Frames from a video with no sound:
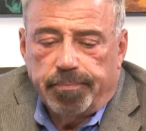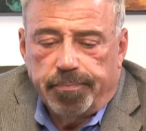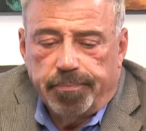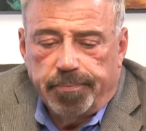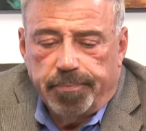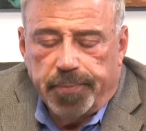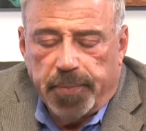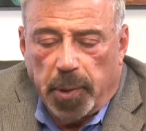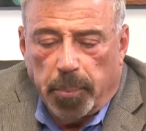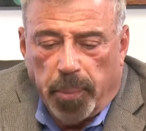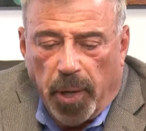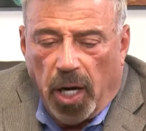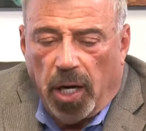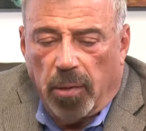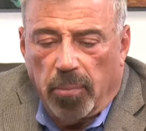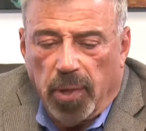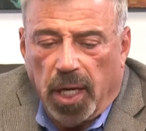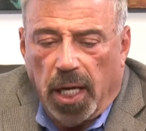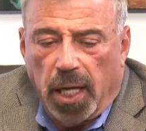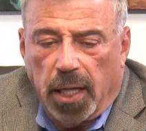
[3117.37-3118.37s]
The
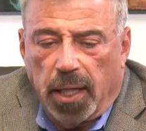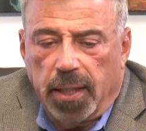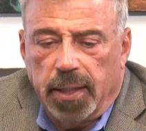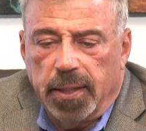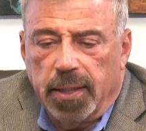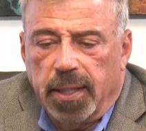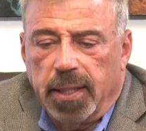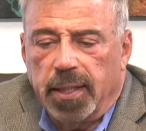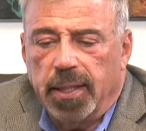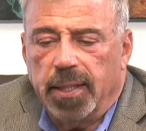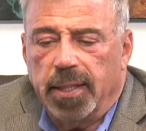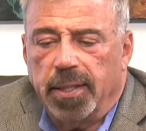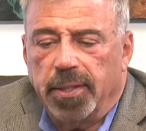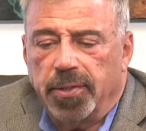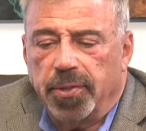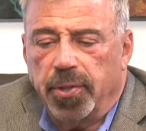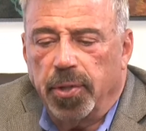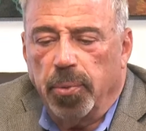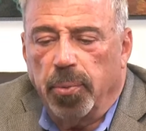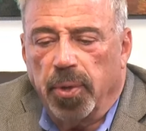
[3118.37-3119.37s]
bottom line
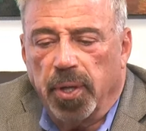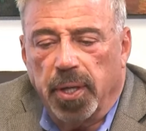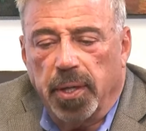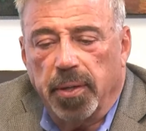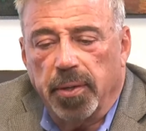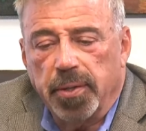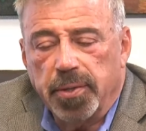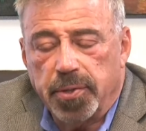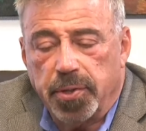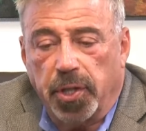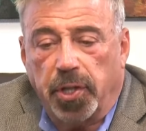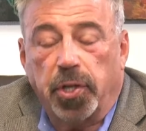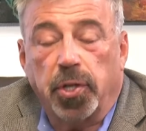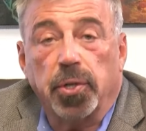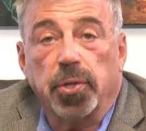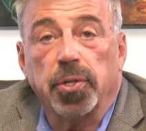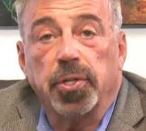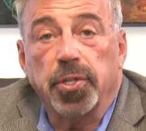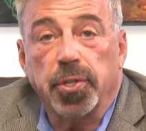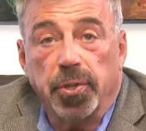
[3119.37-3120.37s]
is you want to
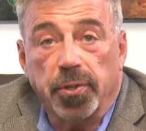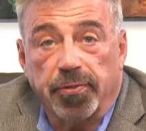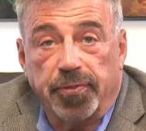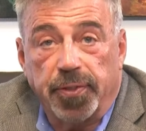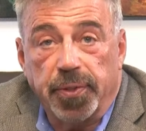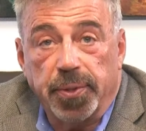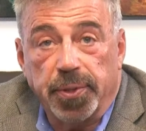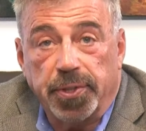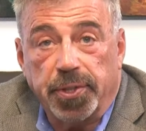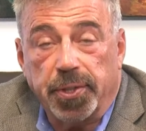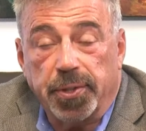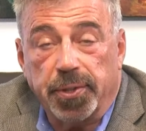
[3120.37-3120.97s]
secure your future.